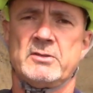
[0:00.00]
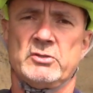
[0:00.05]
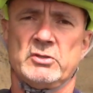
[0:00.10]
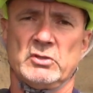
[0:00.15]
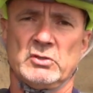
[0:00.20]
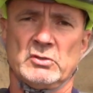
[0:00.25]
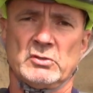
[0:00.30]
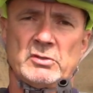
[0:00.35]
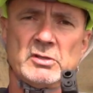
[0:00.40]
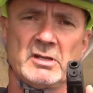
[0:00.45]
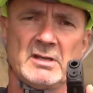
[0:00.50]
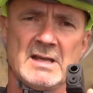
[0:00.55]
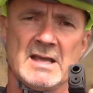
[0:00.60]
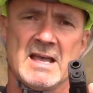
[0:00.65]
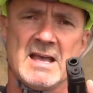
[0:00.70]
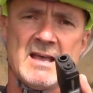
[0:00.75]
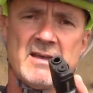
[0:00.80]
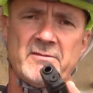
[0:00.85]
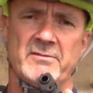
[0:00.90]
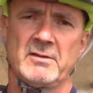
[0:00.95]
you're going to
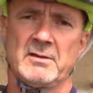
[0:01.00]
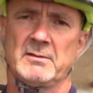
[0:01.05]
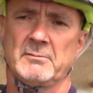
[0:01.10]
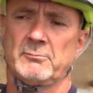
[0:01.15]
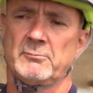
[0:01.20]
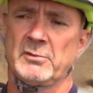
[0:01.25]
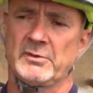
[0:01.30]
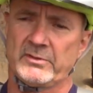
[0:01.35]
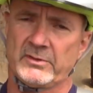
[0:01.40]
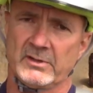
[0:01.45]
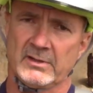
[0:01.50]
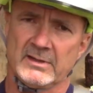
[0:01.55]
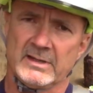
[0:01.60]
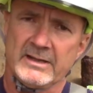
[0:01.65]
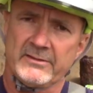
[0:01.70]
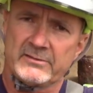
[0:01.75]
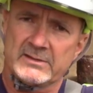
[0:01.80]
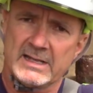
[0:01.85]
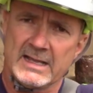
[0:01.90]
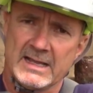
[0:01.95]
have, with the
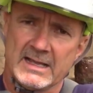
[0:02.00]
left